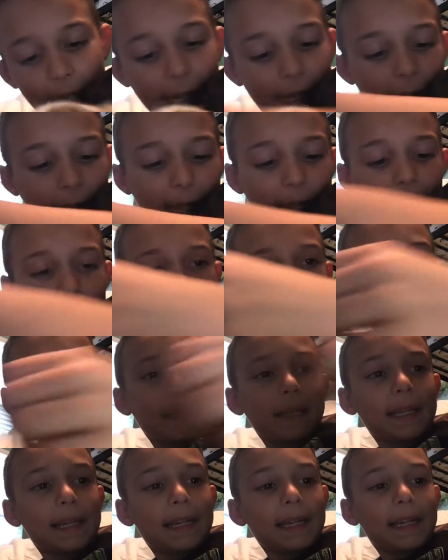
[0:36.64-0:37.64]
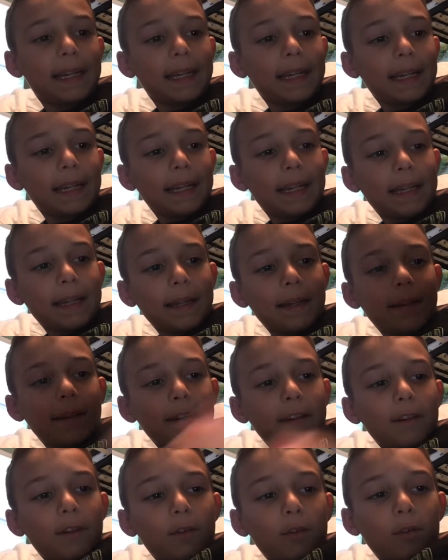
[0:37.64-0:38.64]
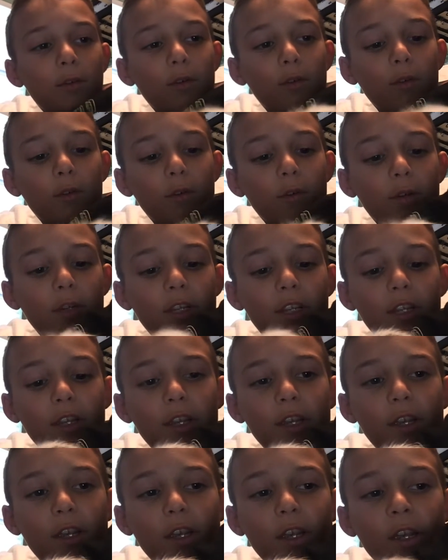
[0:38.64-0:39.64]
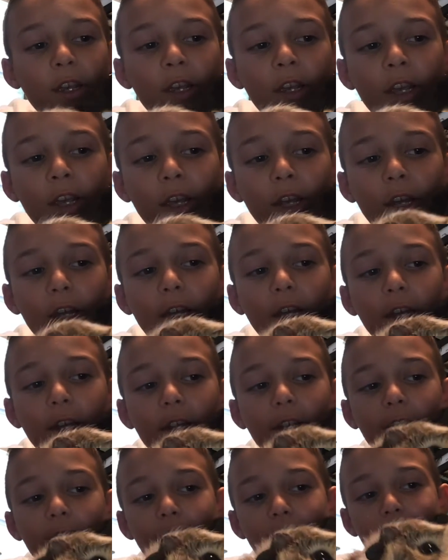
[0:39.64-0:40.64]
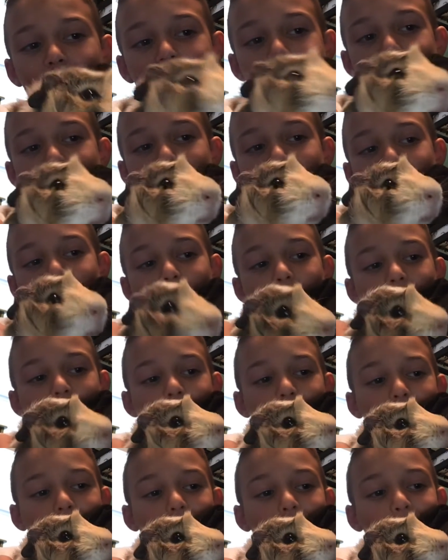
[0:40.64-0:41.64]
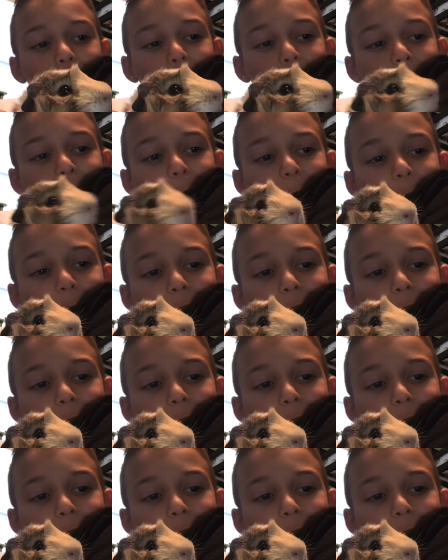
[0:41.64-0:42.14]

hi, buddy. Oh, yeah. He's so cute.